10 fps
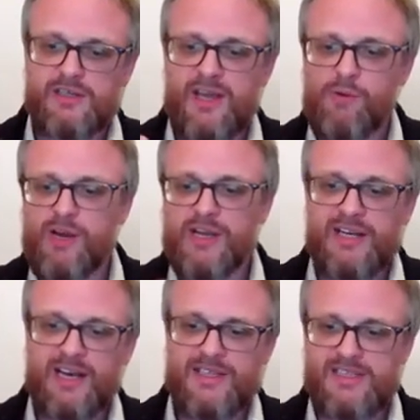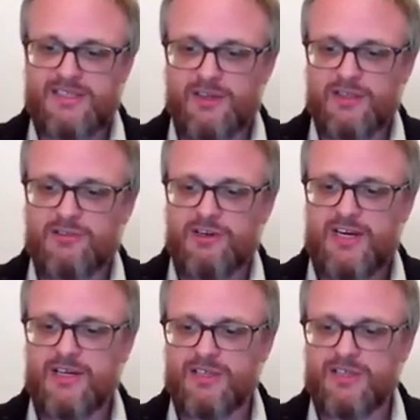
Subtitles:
network analysis on the trade of